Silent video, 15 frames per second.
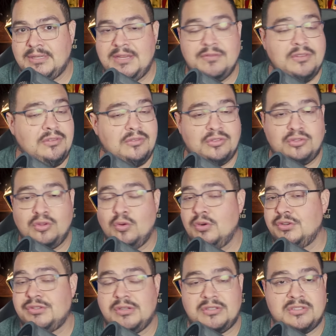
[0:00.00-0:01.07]
Even
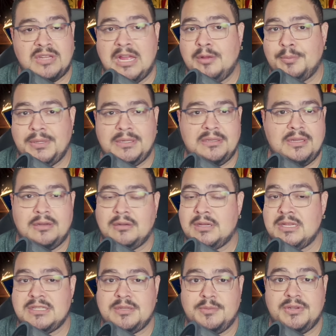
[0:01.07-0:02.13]
stores are scalping their
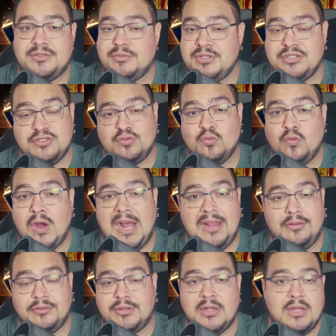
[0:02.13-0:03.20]
customers, which is
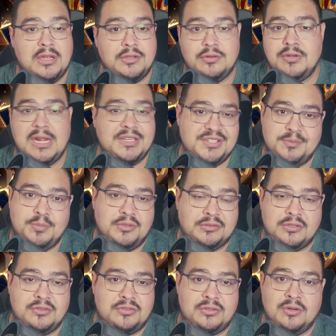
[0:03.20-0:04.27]
wild. Do not support
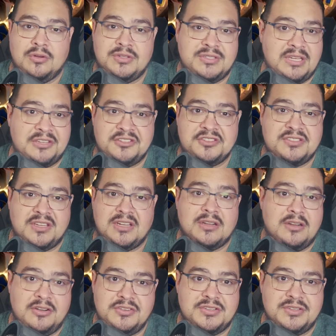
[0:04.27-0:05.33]
the stores, that just
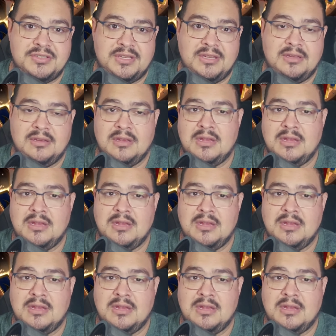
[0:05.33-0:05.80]
encourages it.